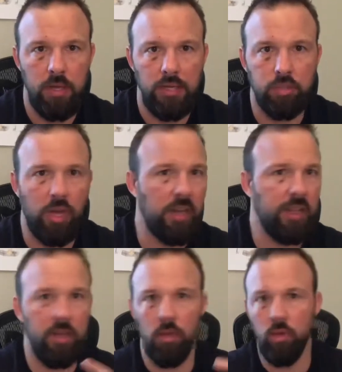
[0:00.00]
and try to
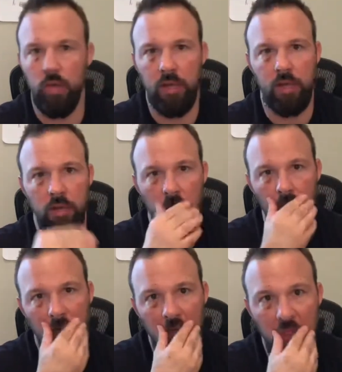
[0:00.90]
kill like
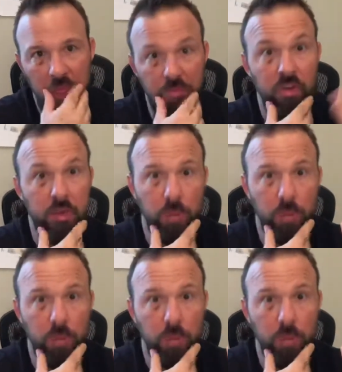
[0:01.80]
three